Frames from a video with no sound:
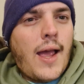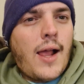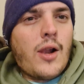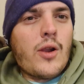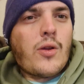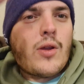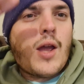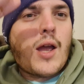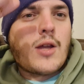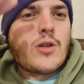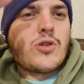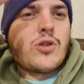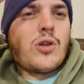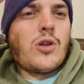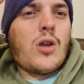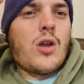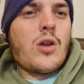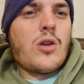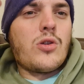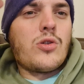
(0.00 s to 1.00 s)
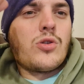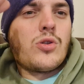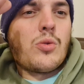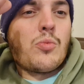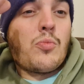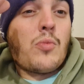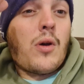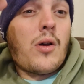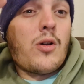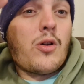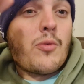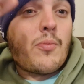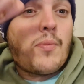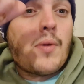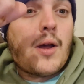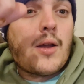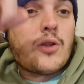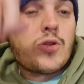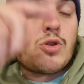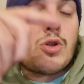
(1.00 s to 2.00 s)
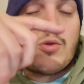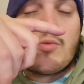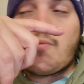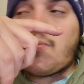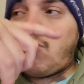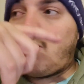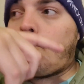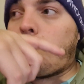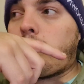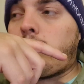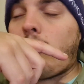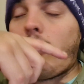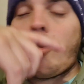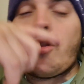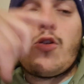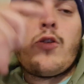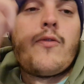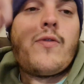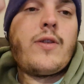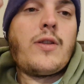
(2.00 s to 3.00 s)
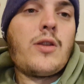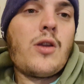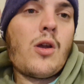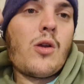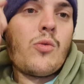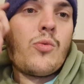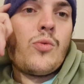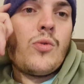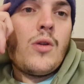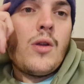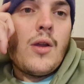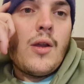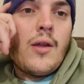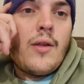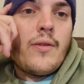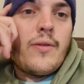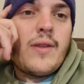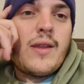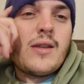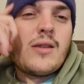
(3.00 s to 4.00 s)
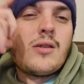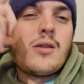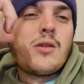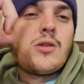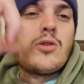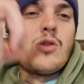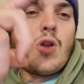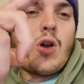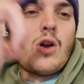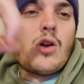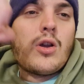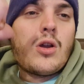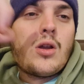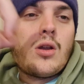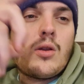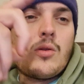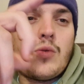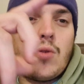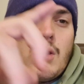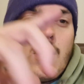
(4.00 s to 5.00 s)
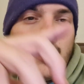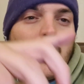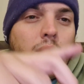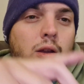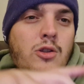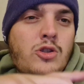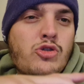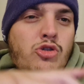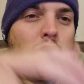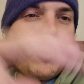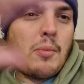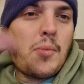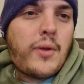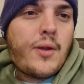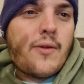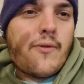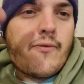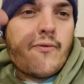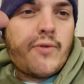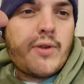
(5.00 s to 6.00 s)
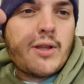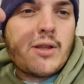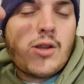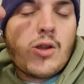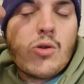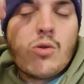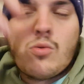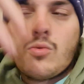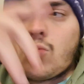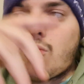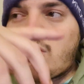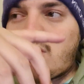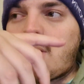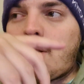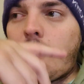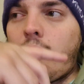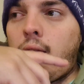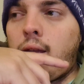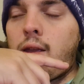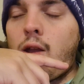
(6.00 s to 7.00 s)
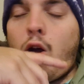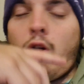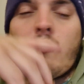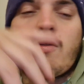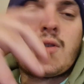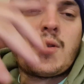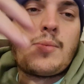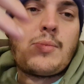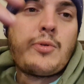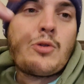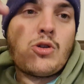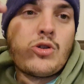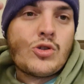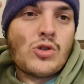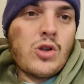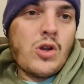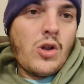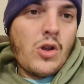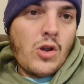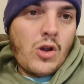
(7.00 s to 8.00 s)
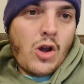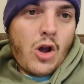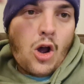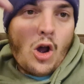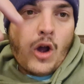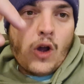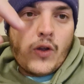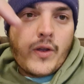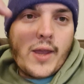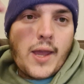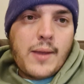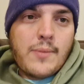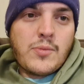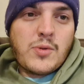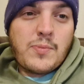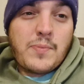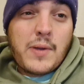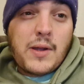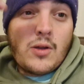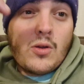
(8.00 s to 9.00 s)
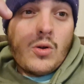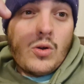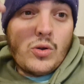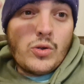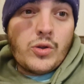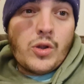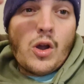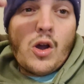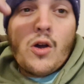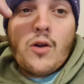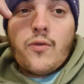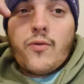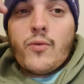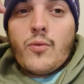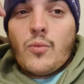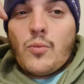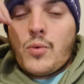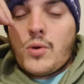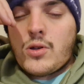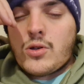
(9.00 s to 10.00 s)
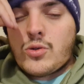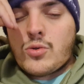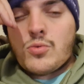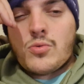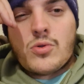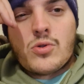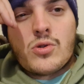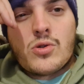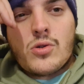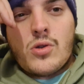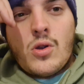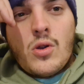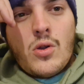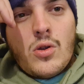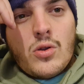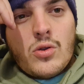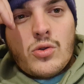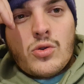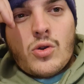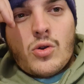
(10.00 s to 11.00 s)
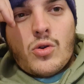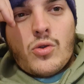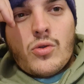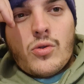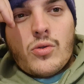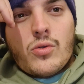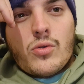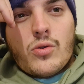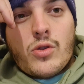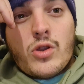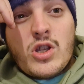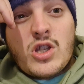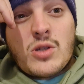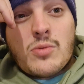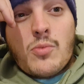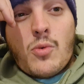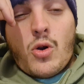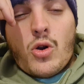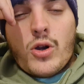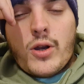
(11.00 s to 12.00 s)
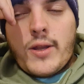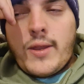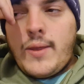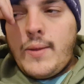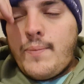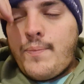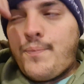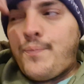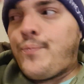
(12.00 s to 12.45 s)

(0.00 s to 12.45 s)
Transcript: Hello guys and girls and welcome back to a brand new video. This is not a, a Tranmere video today obviously because our game's been called off which was done this morning.